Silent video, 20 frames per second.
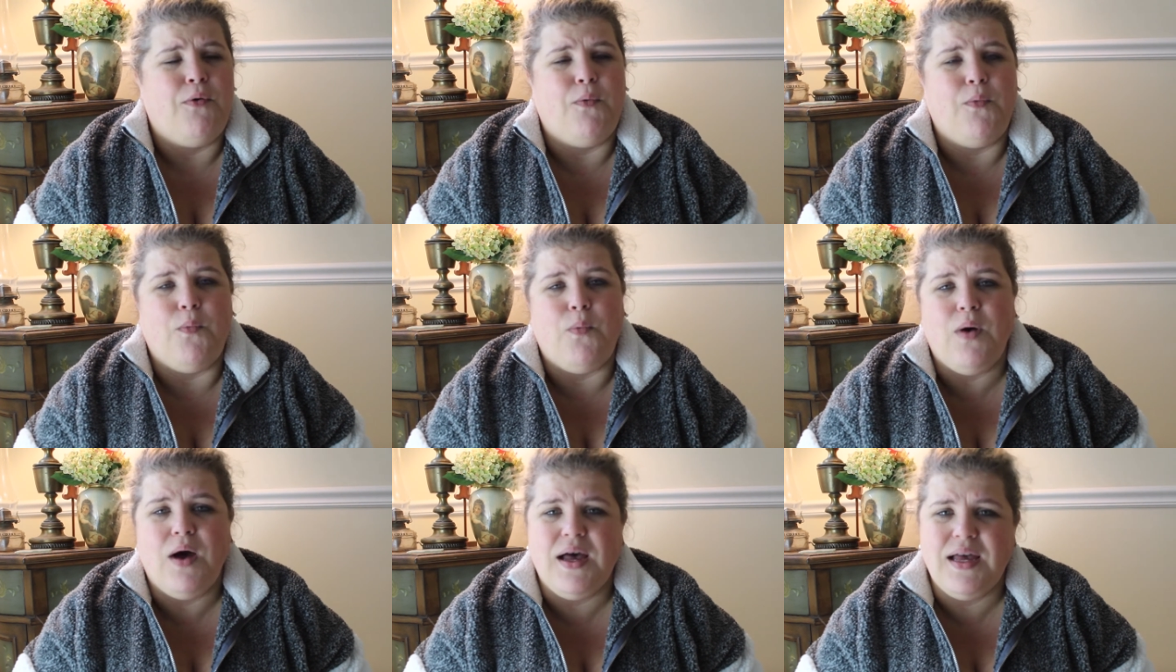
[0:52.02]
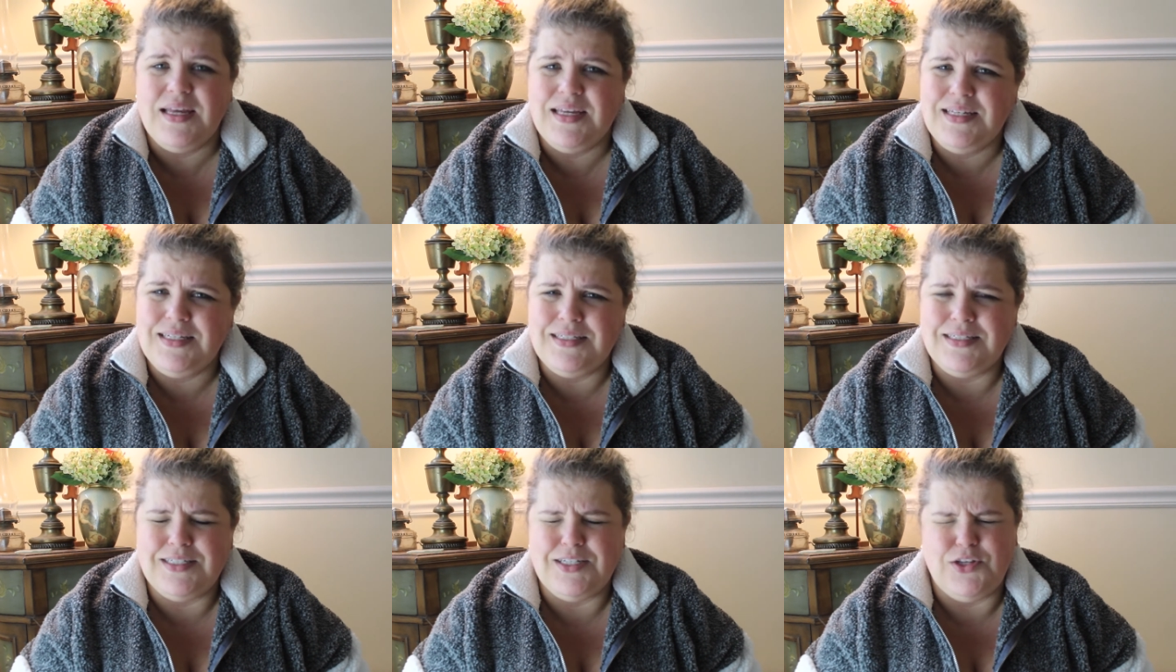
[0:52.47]

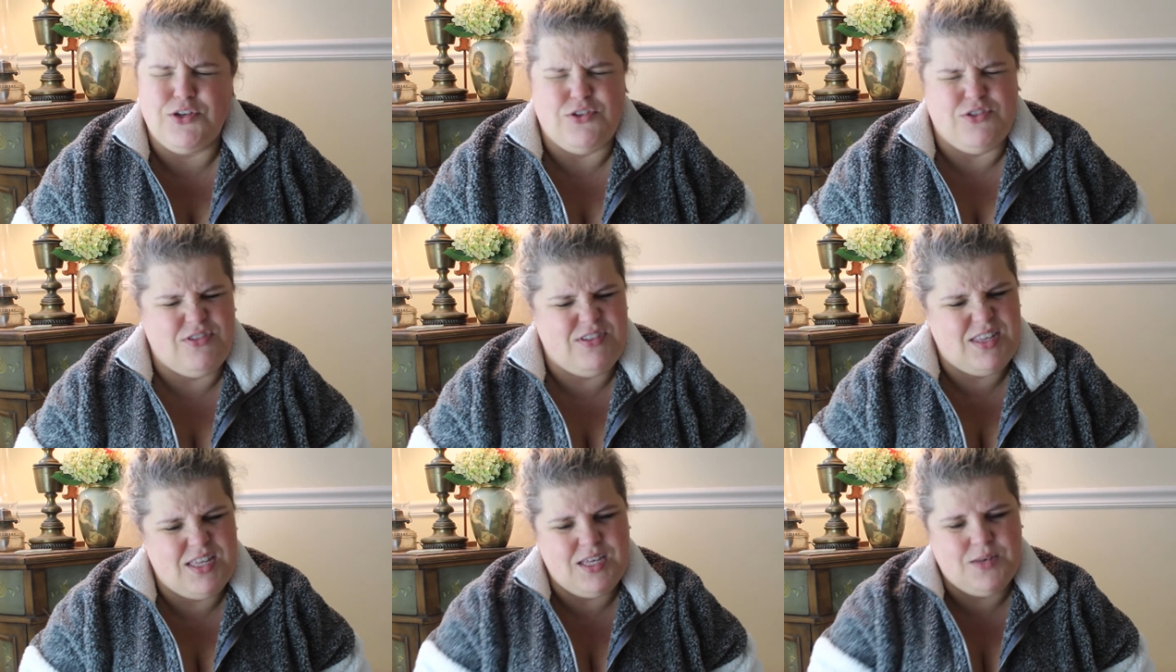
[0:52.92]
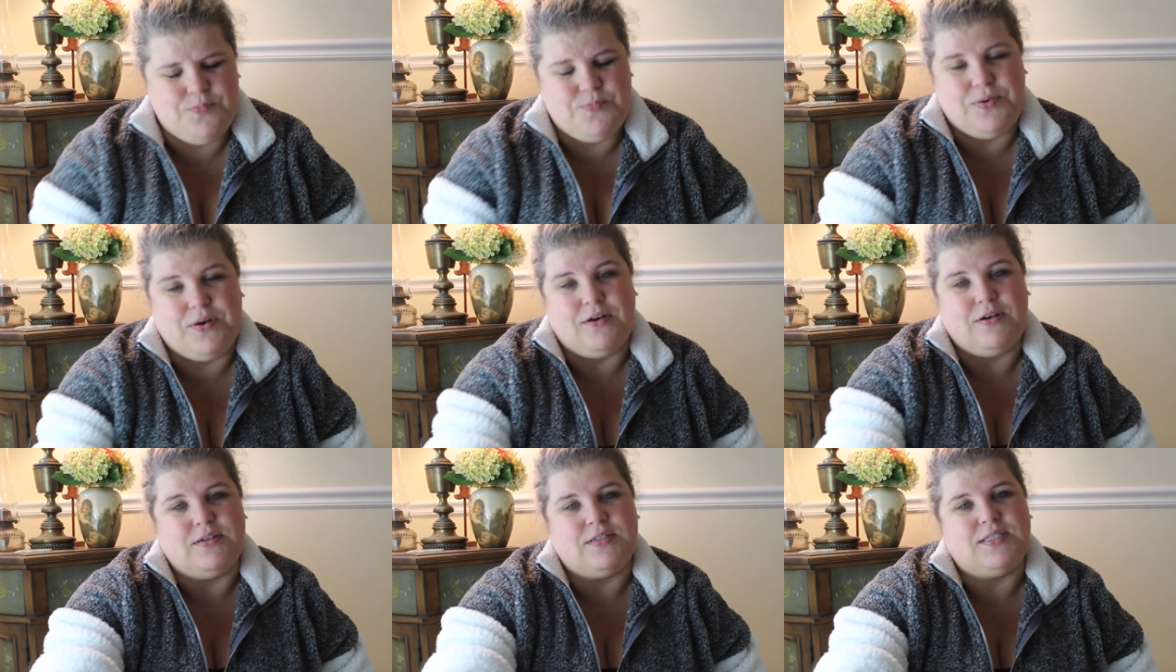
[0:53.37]
what? Who's this
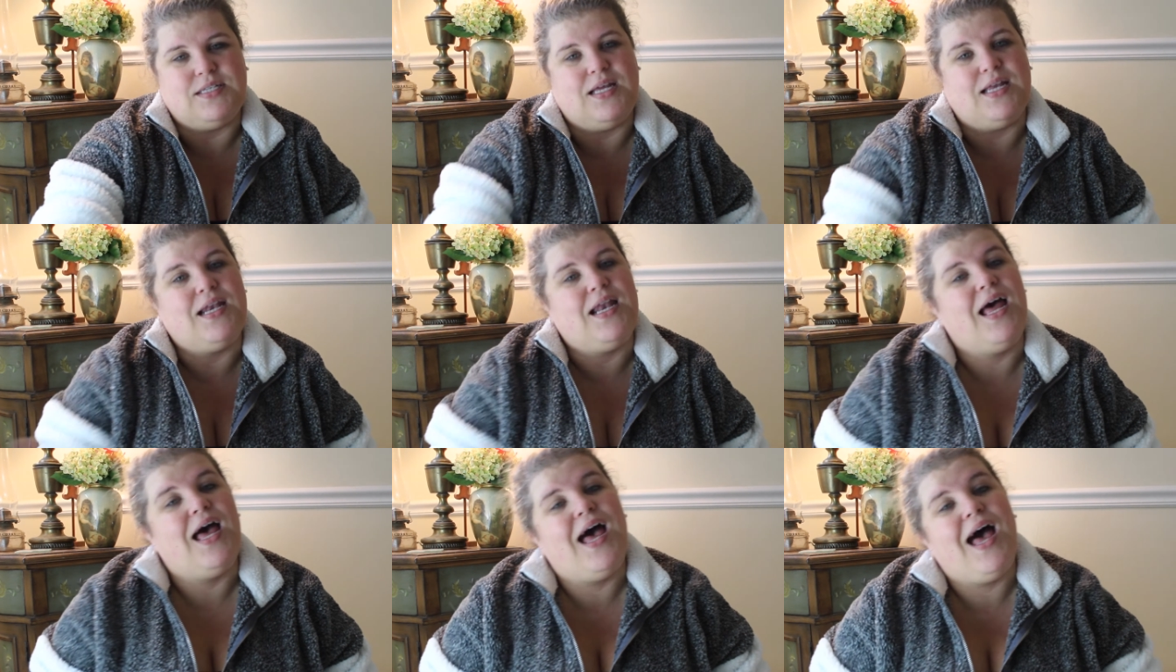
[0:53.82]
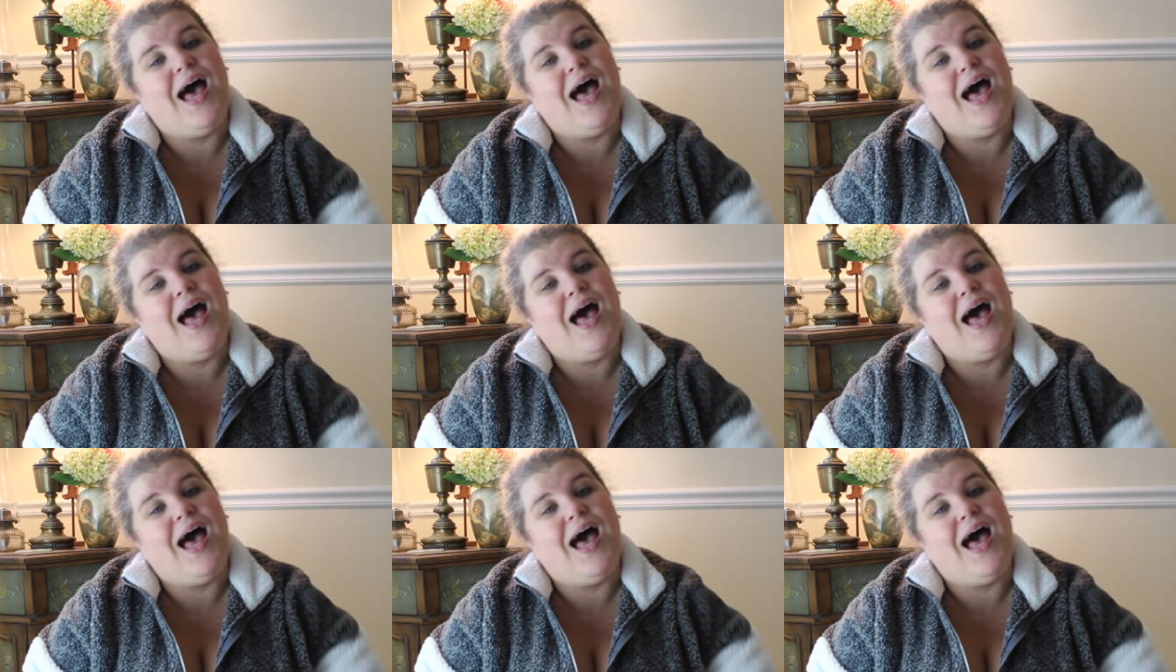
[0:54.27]
person?